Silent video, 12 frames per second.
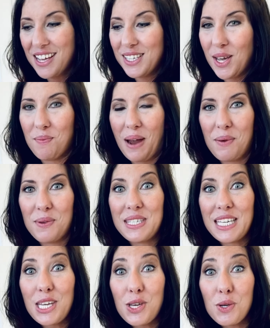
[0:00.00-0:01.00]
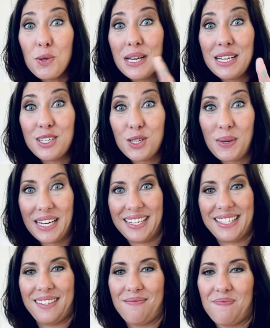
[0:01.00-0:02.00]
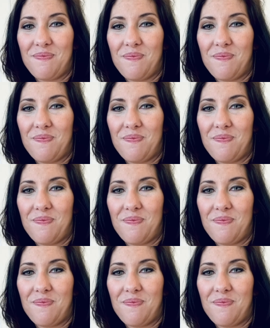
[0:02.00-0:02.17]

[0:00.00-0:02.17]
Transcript: So I will see you in two weeks.